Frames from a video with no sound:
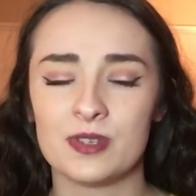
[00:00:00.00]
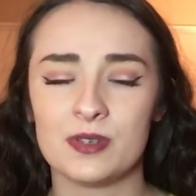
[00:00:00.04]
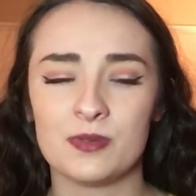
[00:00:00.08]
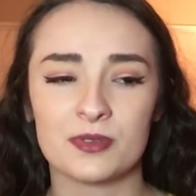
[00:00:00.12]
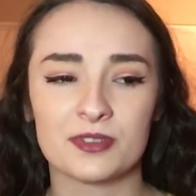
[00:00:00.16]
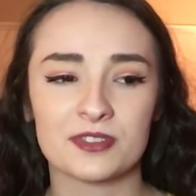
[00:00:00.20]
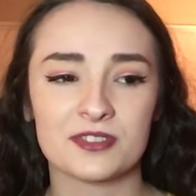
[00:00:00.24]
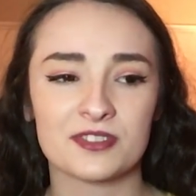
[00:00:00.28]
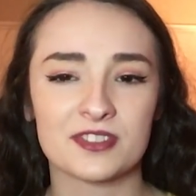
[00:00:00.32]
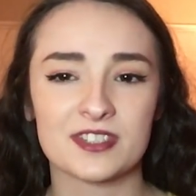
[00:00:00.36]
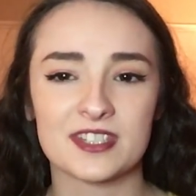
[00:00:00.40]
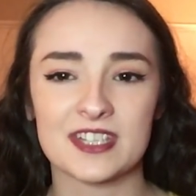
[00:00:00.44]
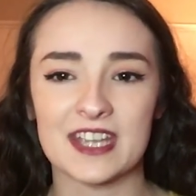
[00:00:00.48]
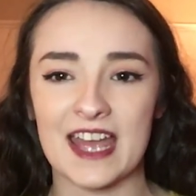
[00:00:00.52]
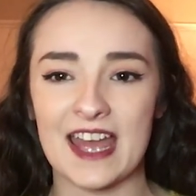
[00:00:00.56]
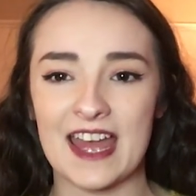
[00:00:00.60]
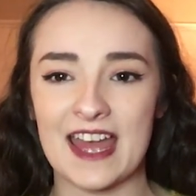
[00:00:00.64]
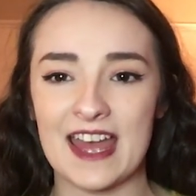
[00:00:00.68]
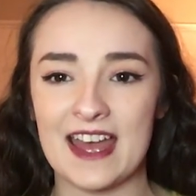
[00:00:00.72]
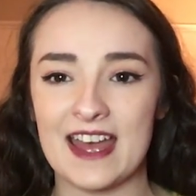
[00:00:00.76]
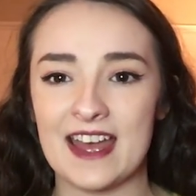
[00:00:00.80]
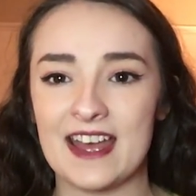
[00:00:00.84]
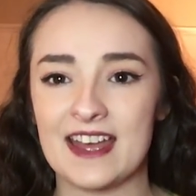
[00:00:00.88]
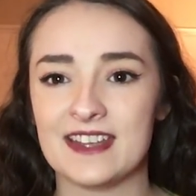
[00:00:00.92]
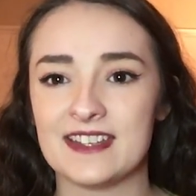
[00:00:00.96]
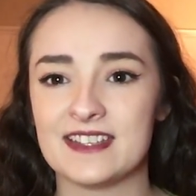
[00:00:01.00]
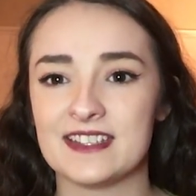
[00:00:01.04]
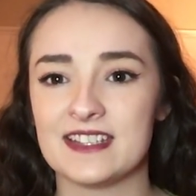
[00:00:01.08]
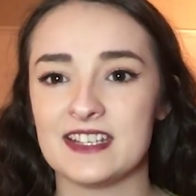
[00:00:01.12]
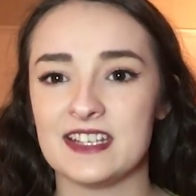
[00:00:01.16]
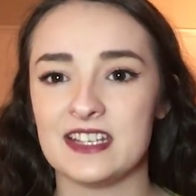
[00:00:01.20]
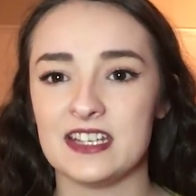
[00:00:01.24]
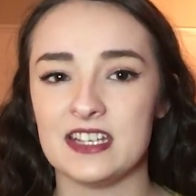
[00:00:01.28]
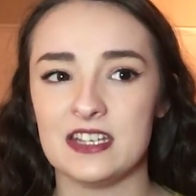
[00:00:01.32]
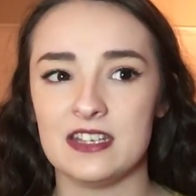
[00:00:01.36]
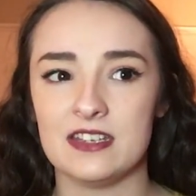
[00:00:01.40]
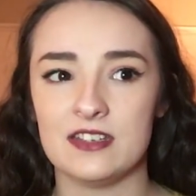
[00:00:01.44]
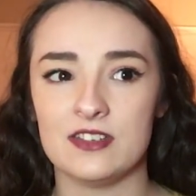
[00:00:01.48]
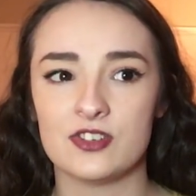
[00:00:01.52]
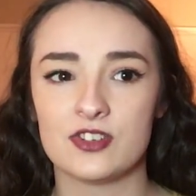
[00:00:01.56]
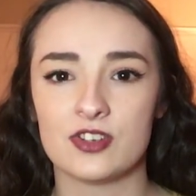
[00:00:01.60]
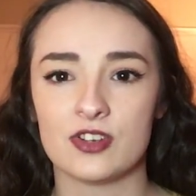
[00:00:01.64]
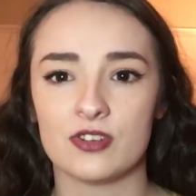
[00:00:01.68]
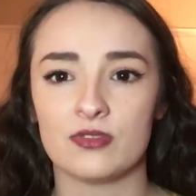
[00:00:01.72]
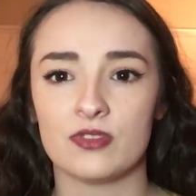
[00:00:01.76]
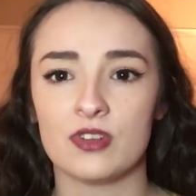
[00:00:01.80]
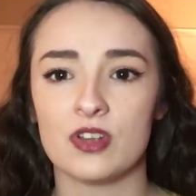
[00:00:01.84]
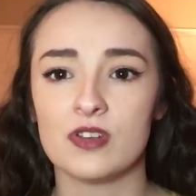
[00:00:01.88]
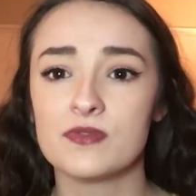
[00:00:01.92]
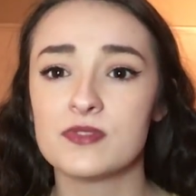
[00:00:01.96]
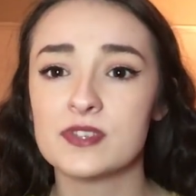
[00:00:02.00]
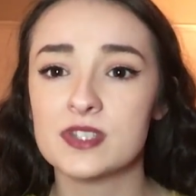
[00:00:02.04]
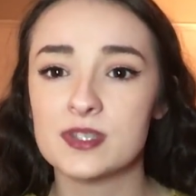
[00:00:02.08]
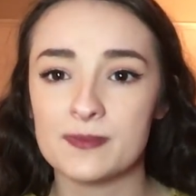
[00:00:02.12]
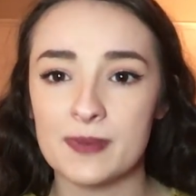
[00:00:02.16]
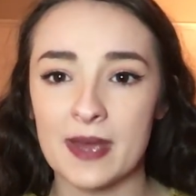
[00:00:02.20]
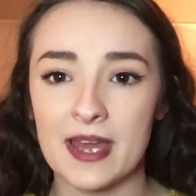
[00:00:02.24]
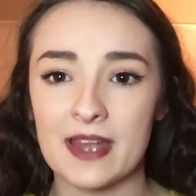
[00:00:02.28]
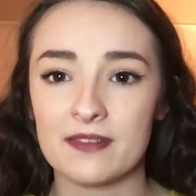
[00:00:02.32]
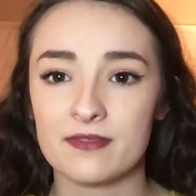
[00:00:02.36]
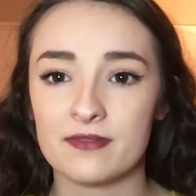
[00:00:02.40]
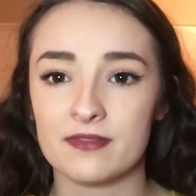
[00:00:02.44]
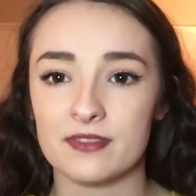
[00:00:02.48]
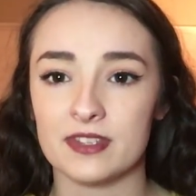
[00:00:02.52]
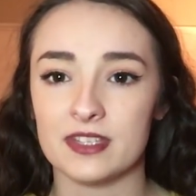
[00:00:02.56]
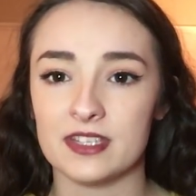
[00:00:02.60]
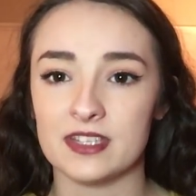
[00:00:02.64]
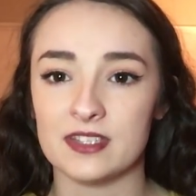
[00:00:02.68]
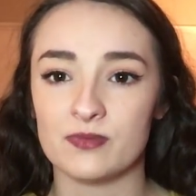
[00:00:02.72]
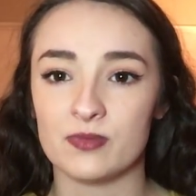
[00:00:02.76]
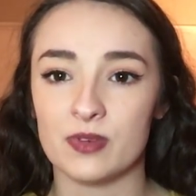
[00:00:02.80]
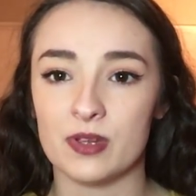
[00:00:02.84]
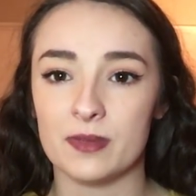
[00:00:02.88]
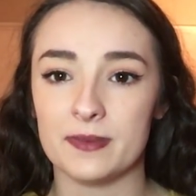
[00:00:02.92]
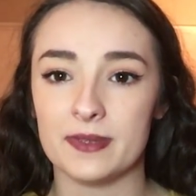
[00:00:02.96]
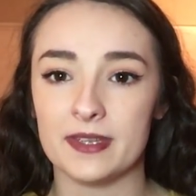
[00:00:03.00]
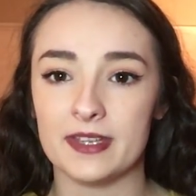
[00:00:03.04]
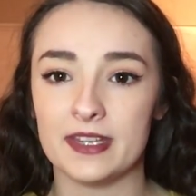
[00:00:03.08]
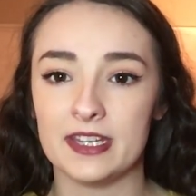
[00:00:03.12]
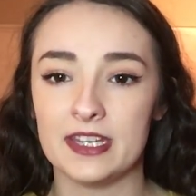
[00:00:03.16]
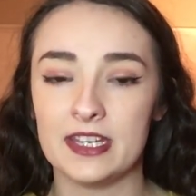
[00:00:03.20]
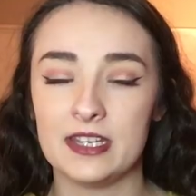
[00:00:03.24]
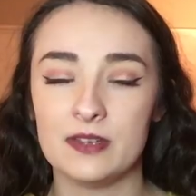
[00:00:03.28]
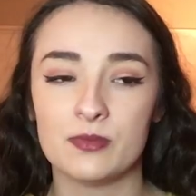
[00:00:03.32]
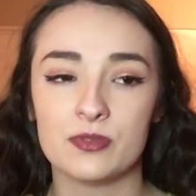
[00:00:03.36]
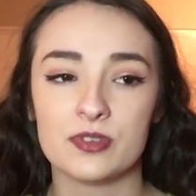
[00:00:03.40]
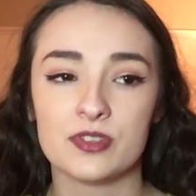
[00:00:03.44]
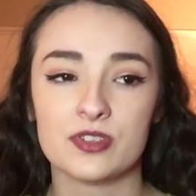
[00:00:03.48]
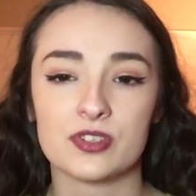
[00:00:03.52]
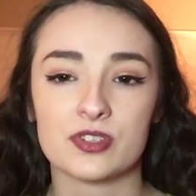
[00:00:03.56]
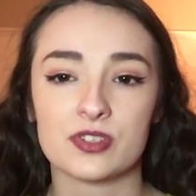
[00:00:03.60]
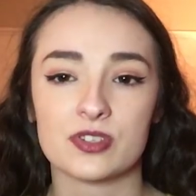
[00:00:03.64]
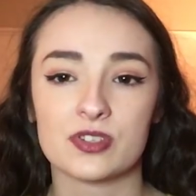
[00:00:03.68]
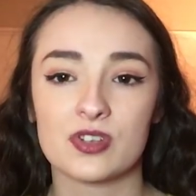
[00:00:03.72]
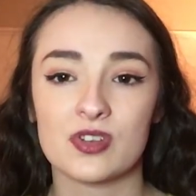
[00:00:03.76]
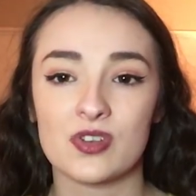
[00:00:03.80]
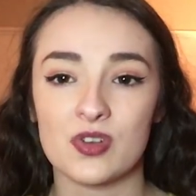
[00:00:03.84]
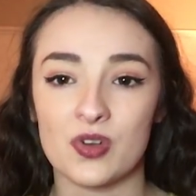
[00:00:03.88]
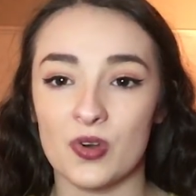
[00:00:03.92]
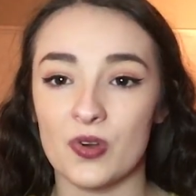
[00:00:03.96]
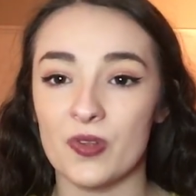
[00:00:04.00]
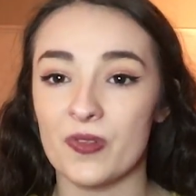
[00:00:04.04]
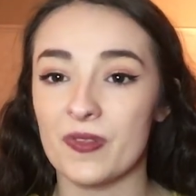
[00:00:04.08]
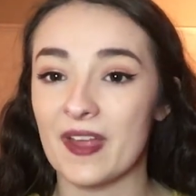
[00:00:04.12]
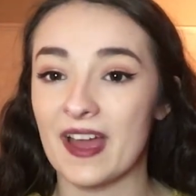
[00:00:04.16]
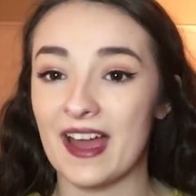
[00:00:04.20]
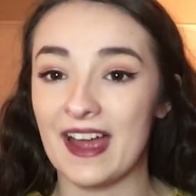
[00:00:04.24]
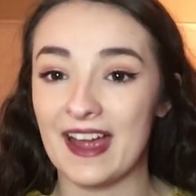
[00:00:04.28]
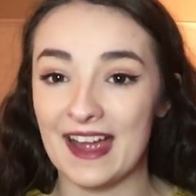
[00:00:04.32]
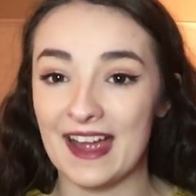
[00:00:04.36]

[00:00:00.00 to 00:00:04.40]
wasn't scared, he showed no respect for these women, he would just cut their